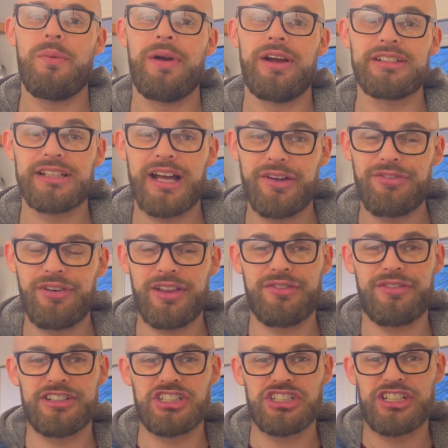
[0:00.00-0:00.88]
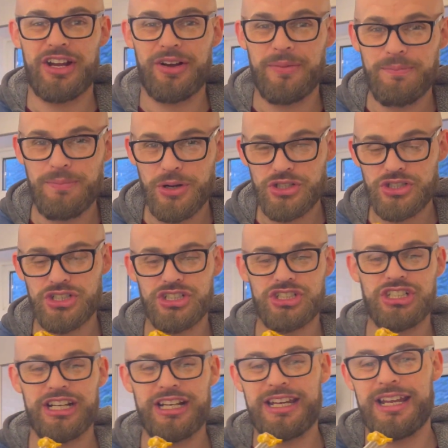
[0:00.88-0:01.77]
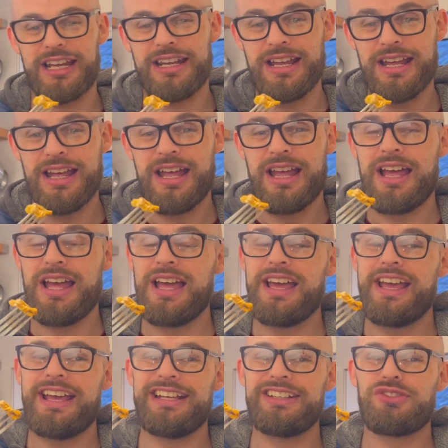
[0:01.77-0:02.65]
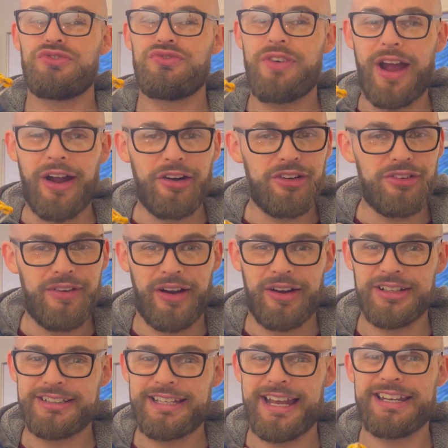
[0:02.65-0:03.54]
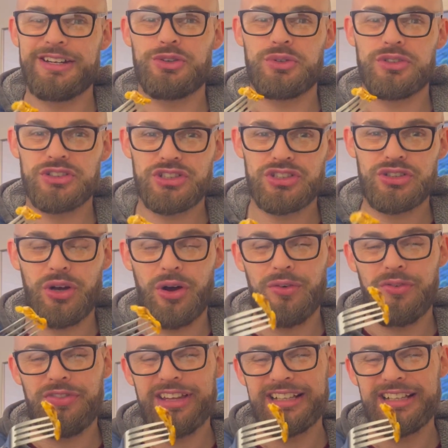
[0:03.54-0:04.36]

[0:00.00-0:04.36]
Whereas I find the vegetarian butcher chicken is very tender and soft.